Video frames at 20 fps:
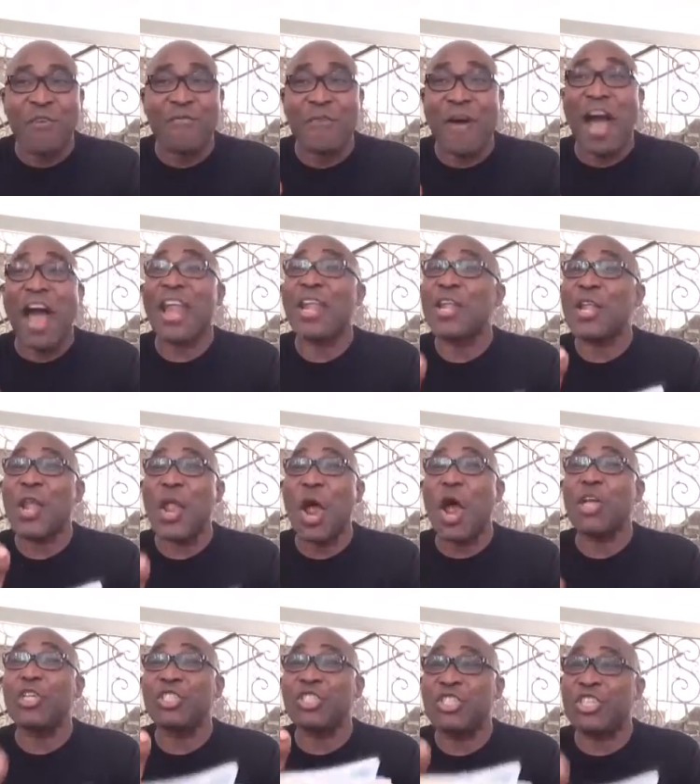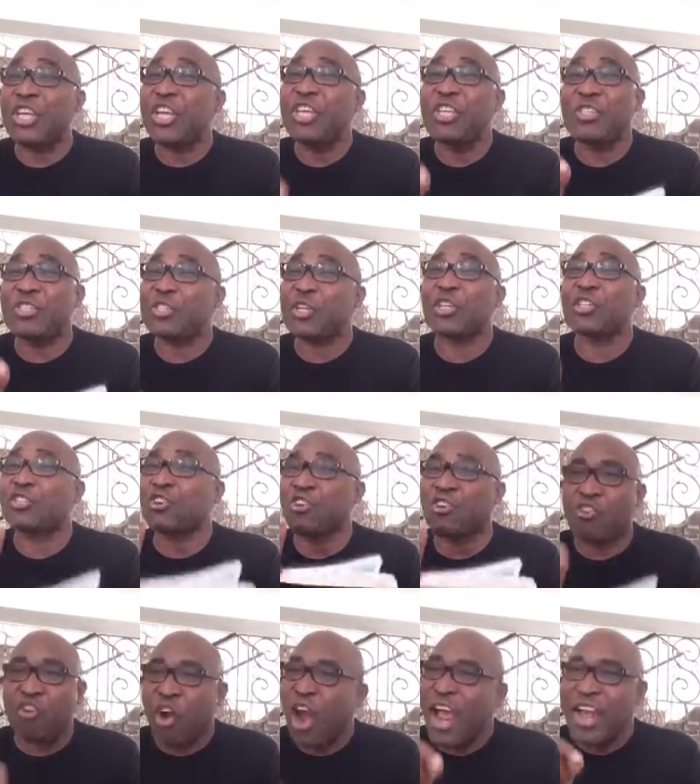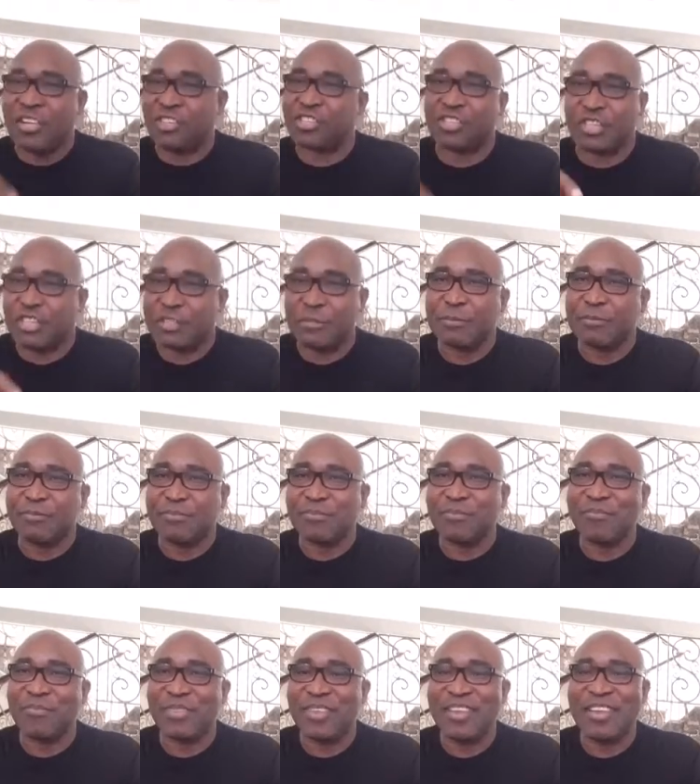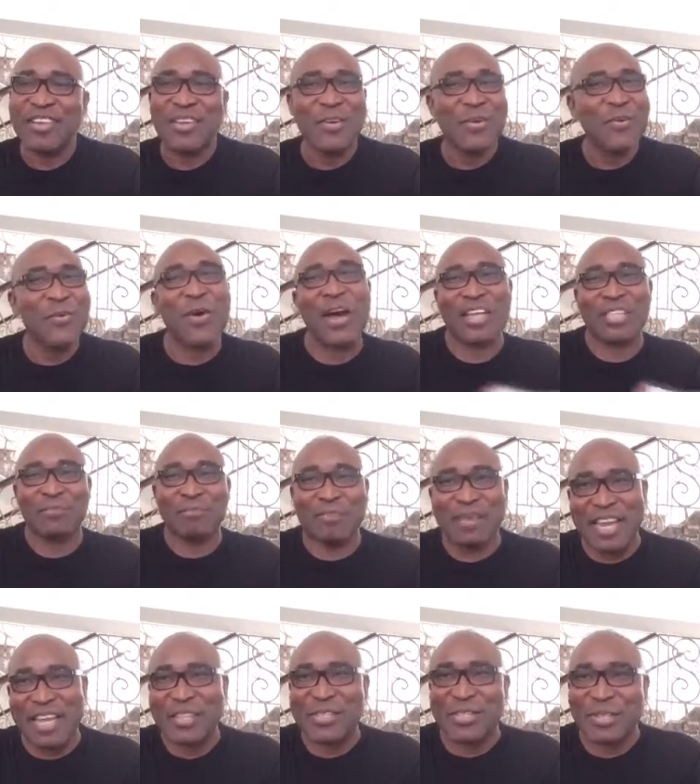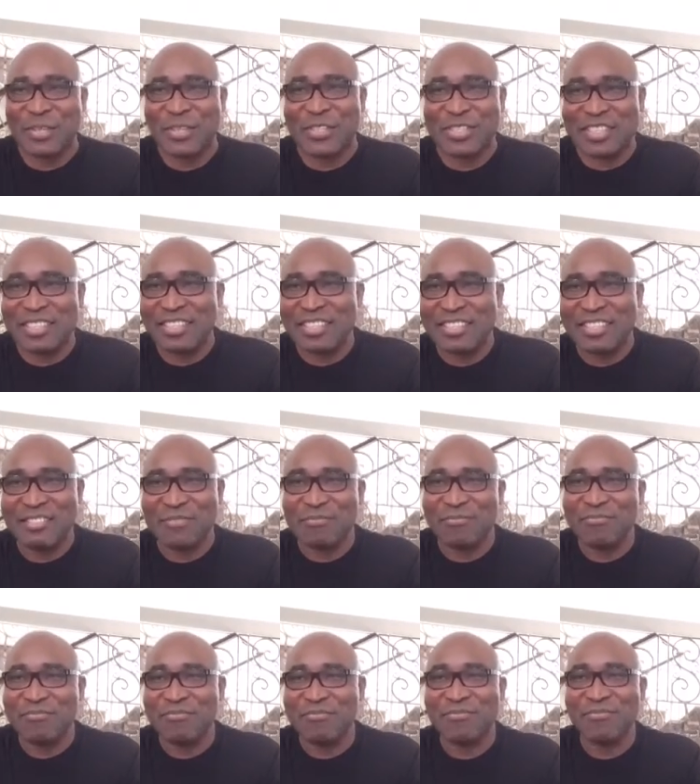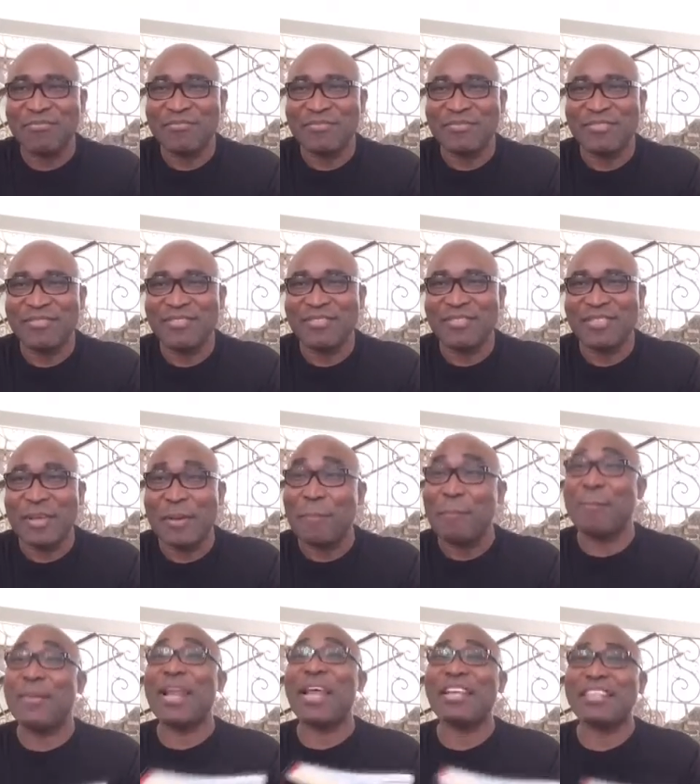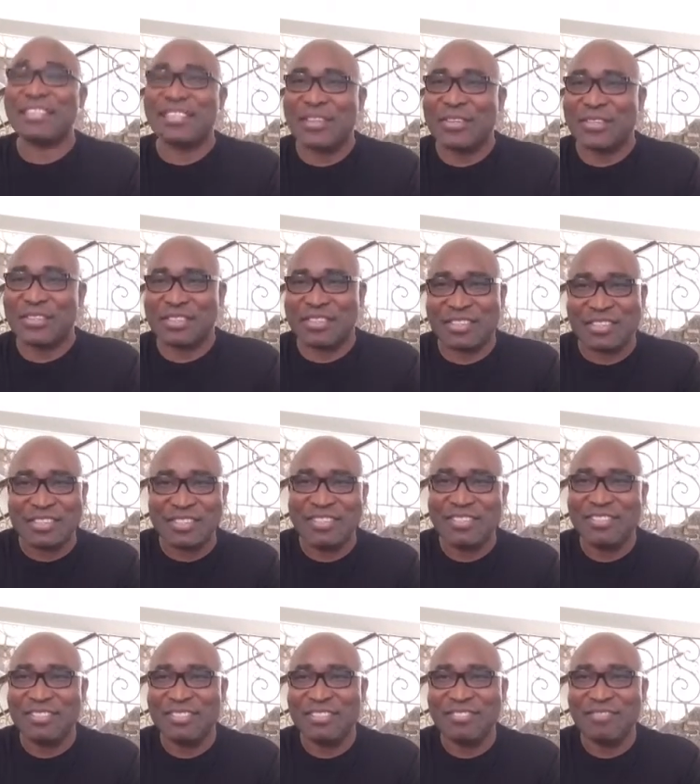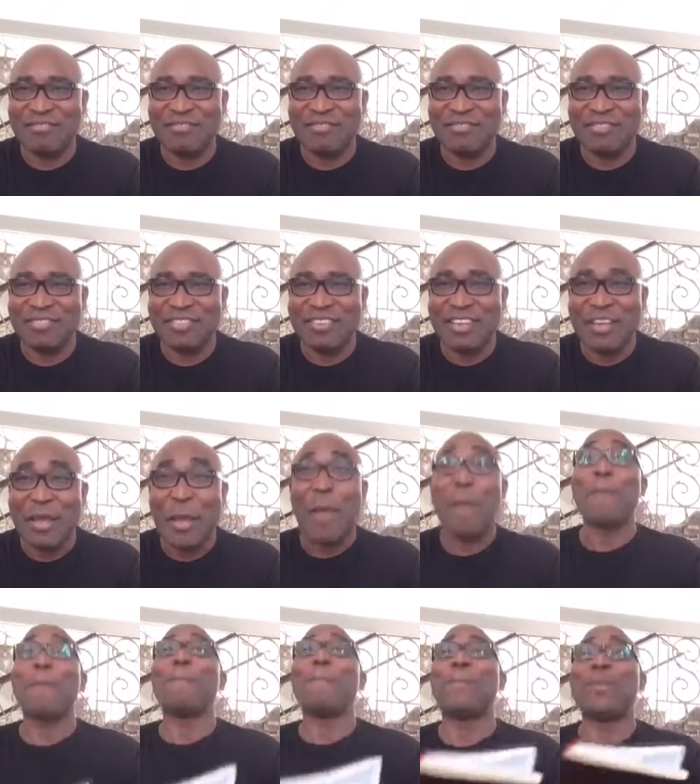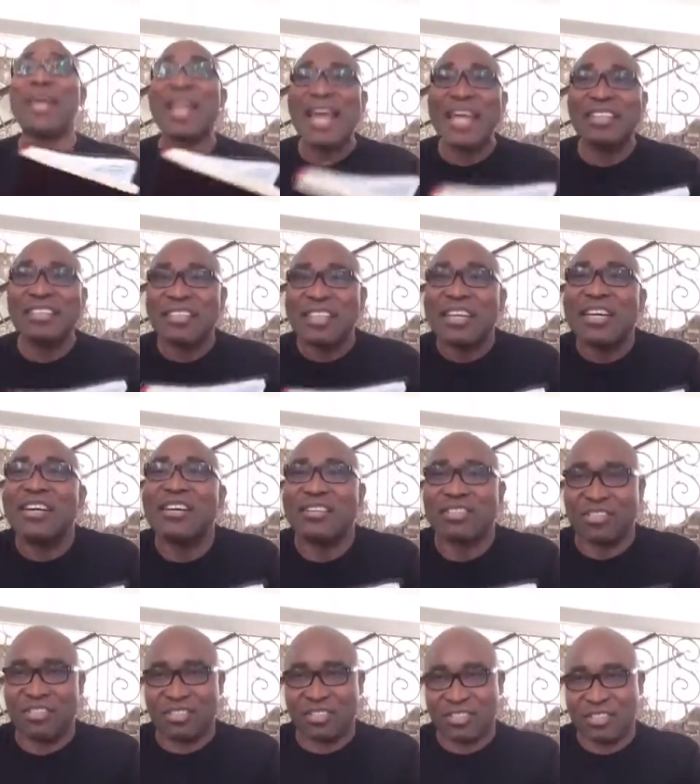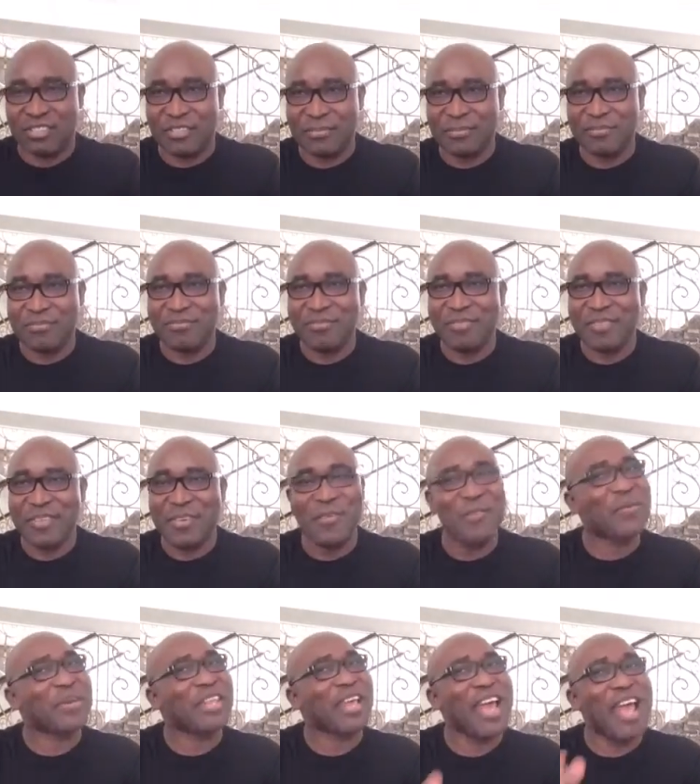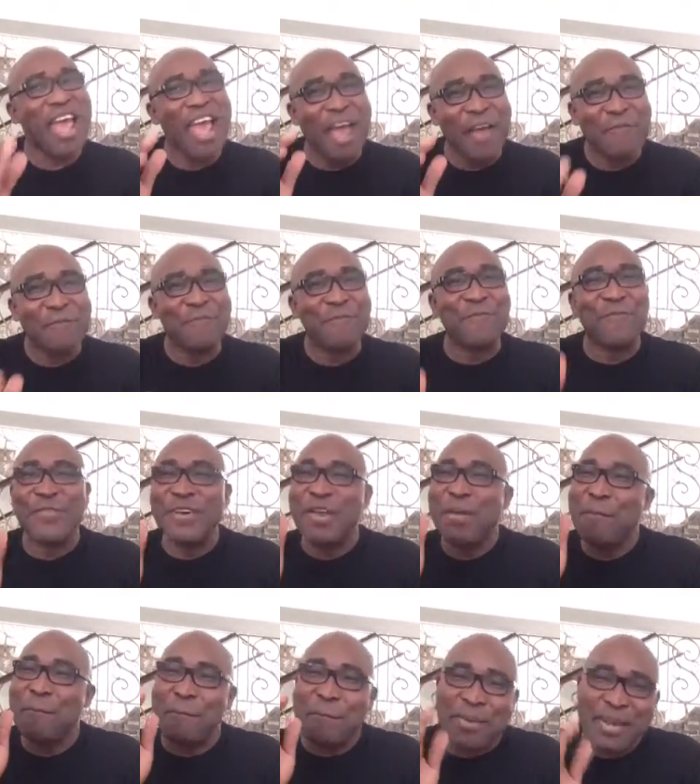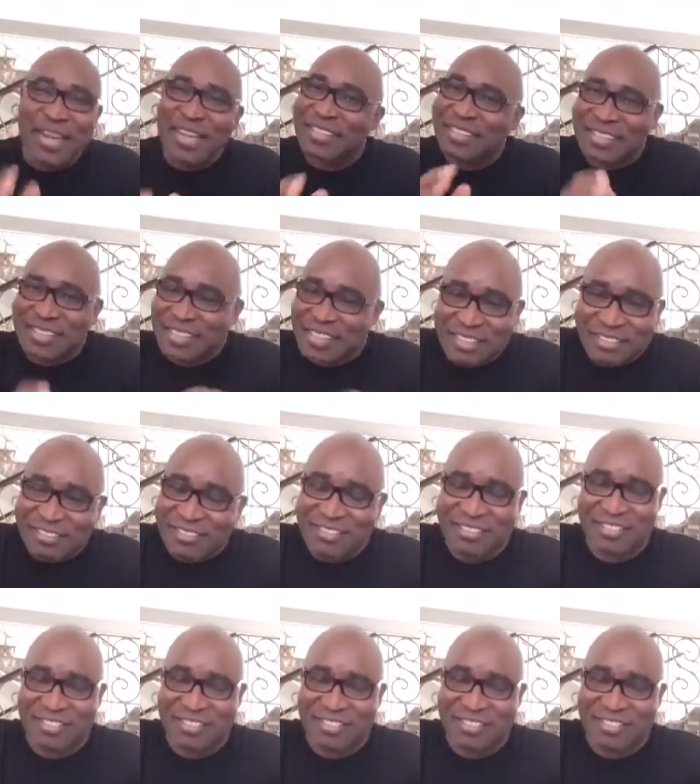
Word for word: of our Lord Jesus Christ, who has blessed us, blessed us, blessed us with every blessing